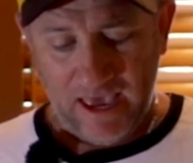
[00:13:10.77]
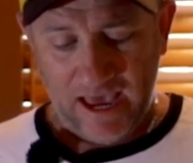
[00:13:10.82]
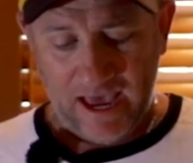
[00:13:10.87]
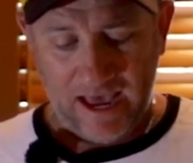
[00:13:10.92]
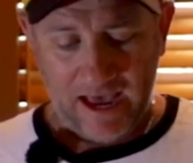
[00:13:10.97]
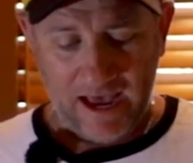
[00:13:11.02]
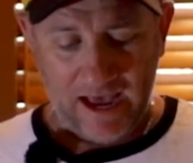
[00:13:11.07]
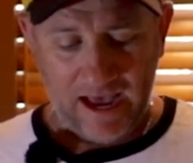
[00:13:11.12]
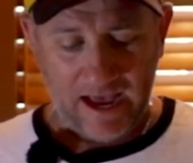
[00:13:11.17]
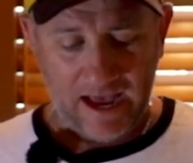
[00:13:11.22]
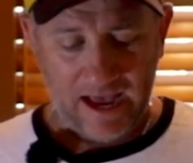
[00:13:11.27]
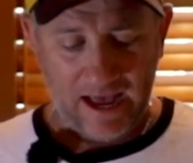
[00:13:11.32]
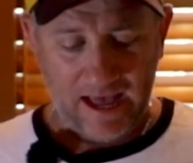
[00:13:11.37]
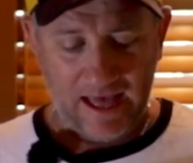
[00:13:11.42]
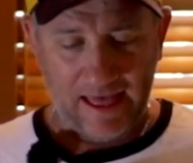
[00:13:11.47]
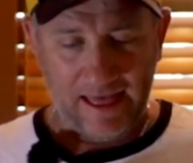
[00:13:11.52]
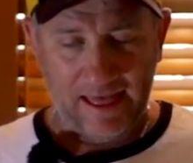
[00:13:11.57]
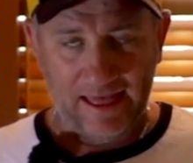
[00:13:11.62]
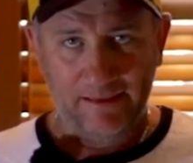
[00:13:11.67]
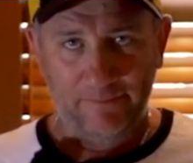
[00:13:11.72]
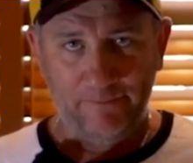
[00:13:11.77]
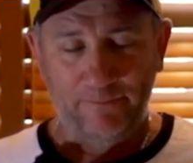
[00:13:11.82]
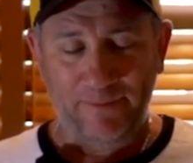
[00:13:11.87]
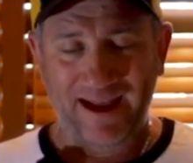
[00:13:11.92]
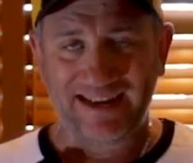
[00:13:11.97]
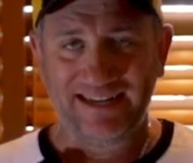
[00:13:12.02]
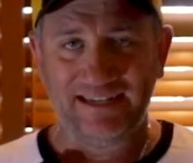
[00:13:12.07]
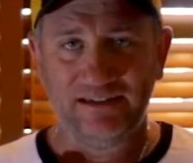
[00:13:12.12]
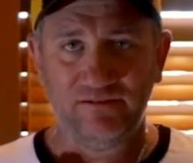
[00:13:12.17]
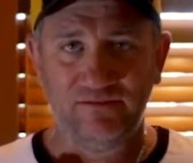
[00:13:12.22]

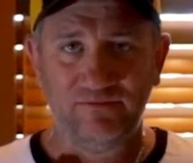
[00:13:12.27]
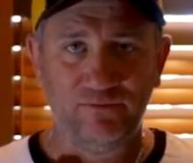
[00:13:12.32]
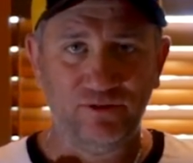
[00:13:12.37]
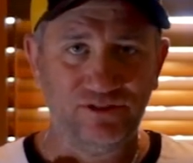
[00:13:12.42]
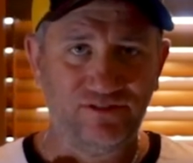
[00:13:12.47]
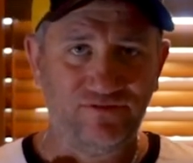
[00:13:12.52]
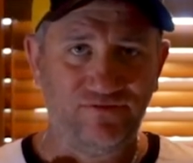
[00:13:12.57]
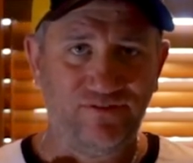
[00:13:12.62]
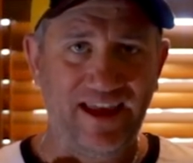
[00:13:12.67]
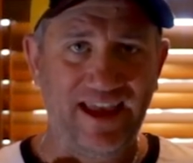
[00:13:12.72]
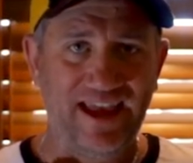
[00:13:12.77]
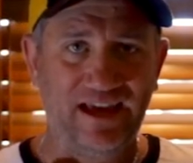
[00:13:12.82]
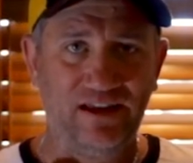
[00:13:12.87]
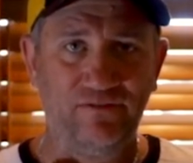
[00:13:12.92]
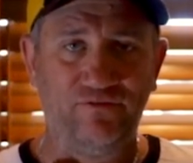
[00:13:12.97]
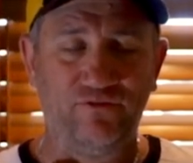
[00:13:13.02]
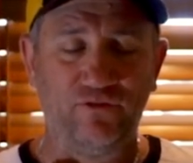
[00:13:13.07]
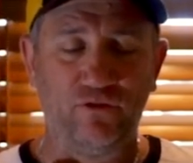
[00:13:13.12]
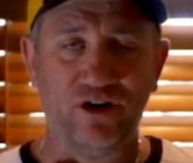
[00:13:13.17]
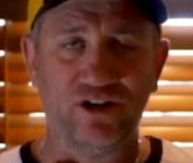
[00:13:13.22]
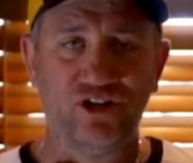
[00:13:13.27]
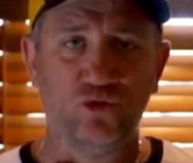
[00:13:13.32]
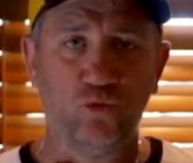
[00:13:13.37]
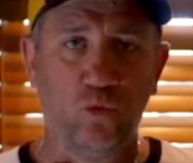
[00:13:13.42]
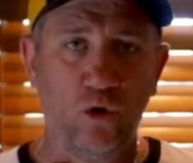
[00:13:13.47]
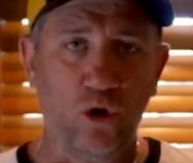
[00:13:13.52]
patent was found for a